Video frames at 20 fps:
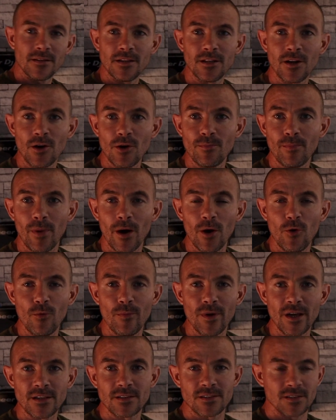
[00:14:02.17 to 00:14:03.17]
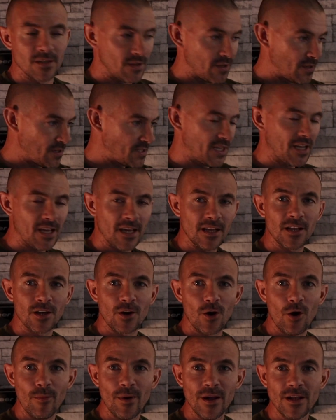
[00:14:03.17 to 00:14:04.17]
you know by all means stick it in the
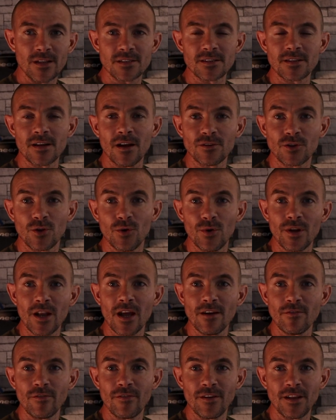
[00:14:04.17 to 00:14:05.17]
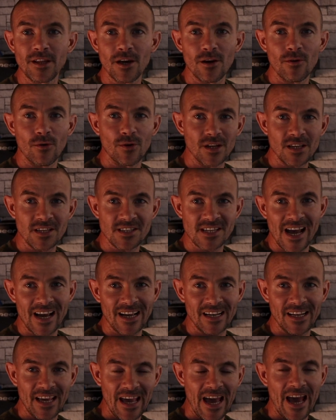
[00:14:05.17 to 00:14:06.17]
comments and I'll do another video on
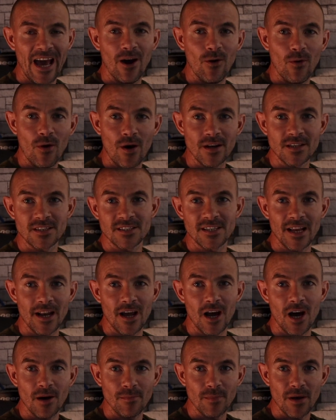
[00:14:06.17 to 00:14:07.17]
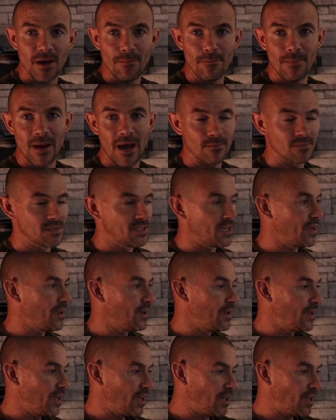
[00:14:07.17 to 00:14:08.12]
exactly how I set it up and mapped it.